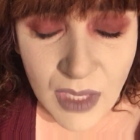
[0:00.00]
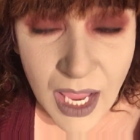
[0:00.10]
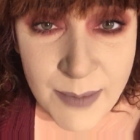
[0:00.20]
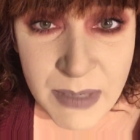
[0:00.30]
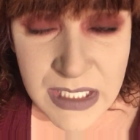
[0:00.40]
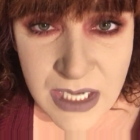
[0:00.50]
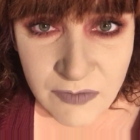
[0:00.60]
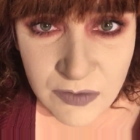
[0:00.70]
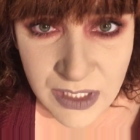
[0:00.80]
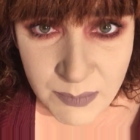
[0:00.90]
I may
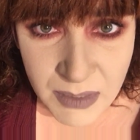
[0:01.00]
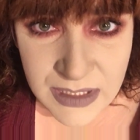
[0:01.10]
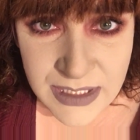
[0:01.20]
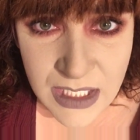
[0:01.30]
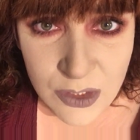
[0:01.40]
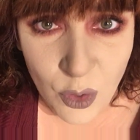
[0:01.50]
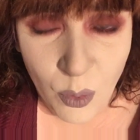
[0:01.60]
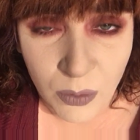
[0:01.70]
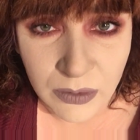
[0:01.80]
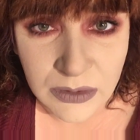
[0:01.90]
never get my day in
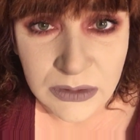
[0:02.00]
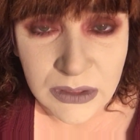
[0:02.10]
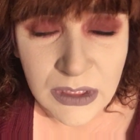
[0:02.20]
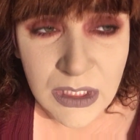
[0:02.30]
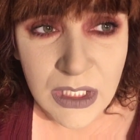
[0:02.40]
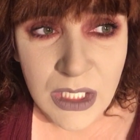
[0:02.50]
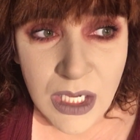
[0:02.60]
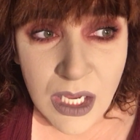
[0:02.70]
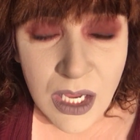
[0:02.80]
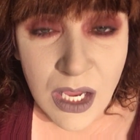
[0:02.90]
court
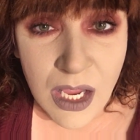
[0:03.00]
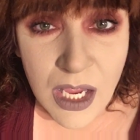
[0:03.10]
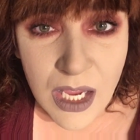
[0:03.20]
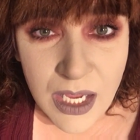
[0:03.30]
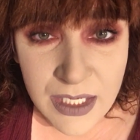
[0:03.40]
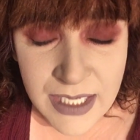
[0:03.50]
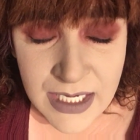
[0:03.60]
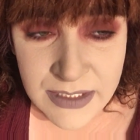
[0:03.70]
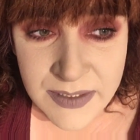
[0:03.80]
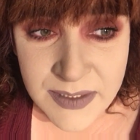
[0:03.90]

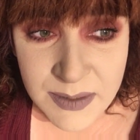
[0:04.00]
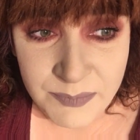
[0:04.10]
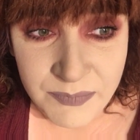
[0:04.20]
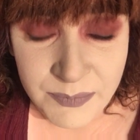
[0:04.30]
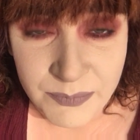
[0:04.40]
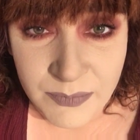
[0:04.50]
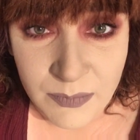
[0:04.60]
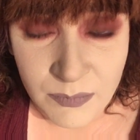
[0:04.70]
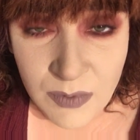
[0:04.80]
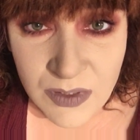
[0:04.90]
against
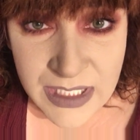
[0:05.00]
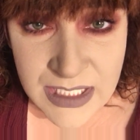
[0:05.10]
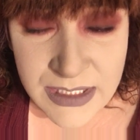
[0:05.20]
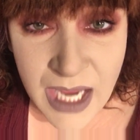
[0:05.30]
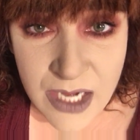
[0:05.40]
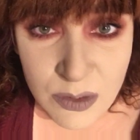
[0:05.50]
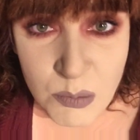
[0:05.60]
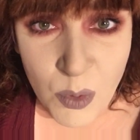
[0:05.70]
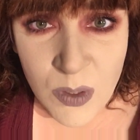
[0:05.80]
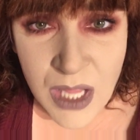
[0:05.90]
the entire
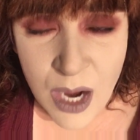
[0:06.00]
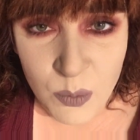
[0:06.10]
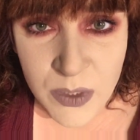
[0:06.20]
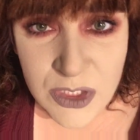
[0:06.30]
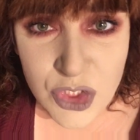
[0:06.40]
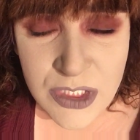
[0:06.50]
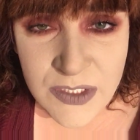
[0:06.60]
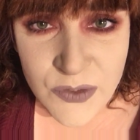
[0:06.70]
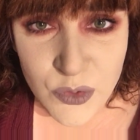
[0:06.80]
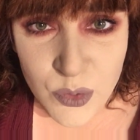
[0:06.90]
moral outrage
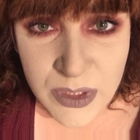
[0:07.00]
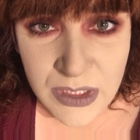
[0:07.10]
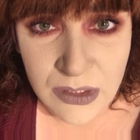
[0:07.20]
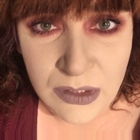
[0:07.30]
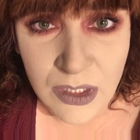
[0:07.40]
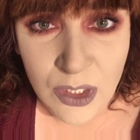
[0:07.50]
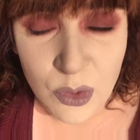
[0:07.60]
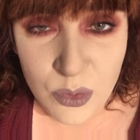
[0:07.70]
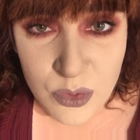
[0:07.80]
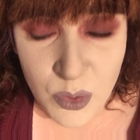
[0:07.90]
industry
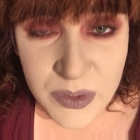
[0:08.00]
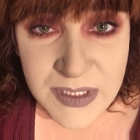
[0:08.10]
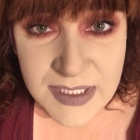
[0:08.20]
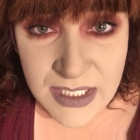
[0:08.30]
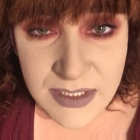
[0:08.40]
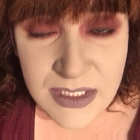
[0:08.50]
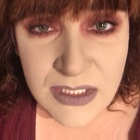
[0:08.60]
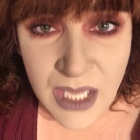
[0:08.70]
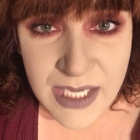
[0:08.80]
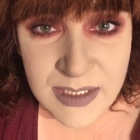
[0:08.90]
who told
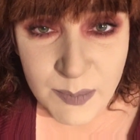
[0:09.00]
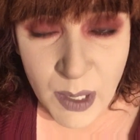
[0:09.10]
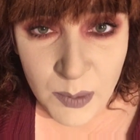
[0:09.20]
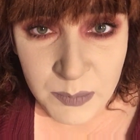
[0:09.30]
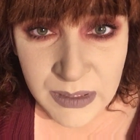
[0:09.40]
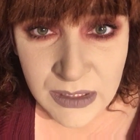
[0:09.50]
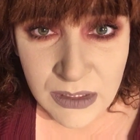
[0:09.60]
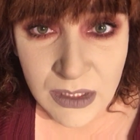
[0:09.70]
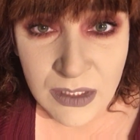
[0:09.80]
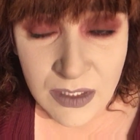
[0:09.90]
disgusting lies about me
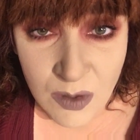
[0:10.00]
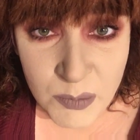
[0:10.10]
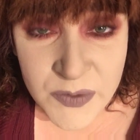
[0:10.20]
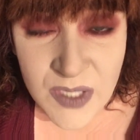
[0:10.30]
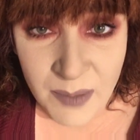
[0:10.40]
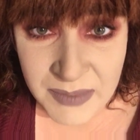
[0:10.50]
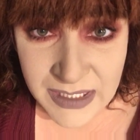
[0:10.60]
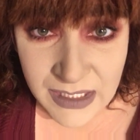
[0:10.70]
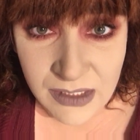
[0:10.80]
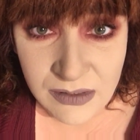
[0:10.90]
that almost got me
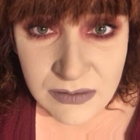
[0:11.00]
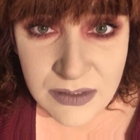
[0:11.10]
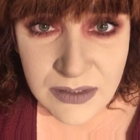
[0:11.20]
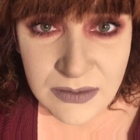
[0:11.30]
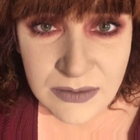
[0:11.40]
killed